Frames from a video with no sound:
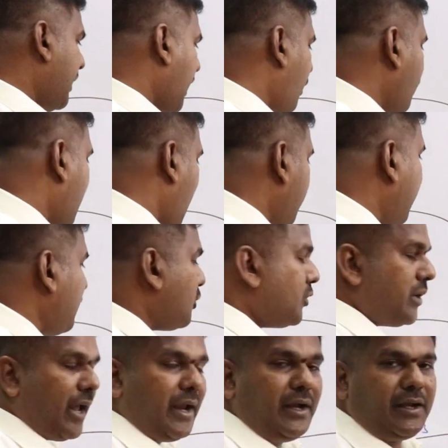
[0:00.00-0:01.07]
Now coming
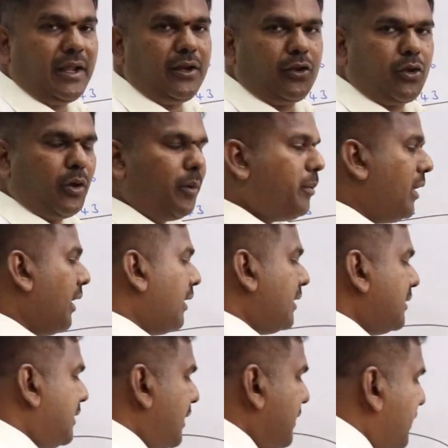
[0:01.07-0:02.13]
to 19 cube,
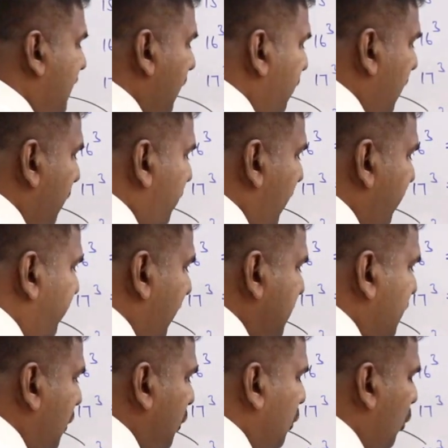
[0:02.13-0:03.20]
just remember
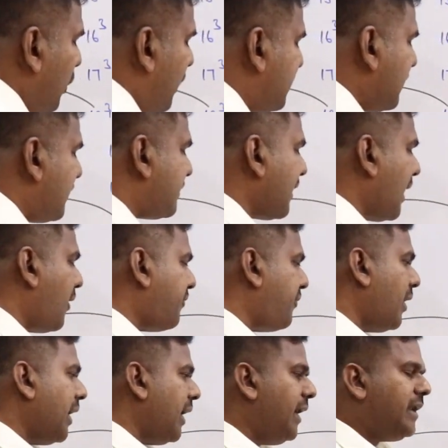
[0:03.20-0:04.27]
first 2 digits
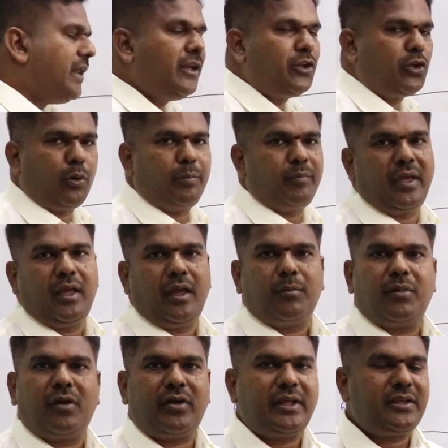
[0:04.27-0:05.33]
of 18 cube.
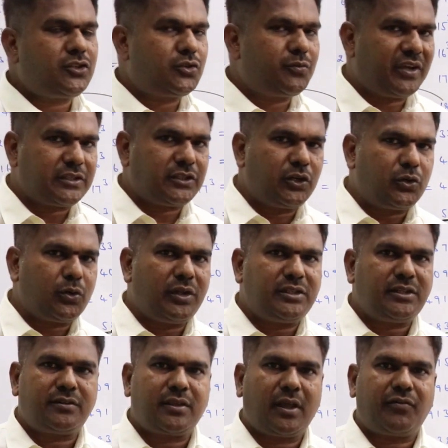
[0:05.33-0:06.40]
Now what is first 2
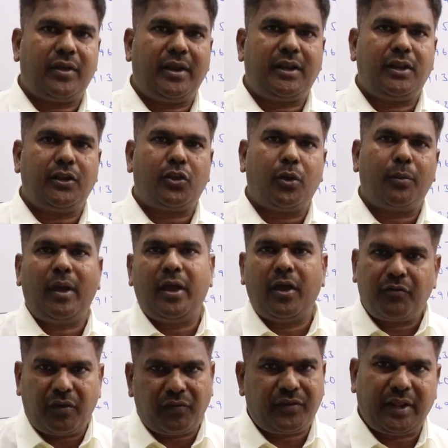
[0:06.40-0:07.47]
digits of 18 cube?
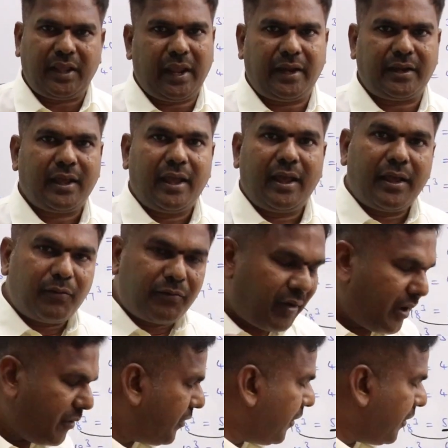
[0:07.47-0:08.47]
58. For